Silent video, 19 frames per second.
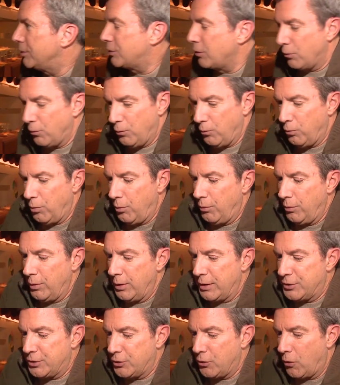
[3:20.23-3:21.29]
So
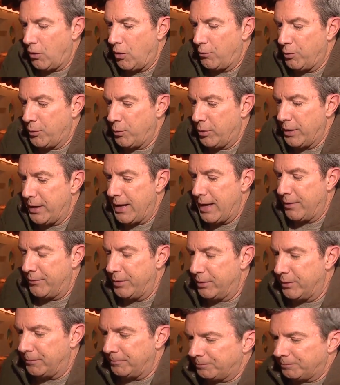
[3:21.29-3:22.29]
let's start off with what do you have here?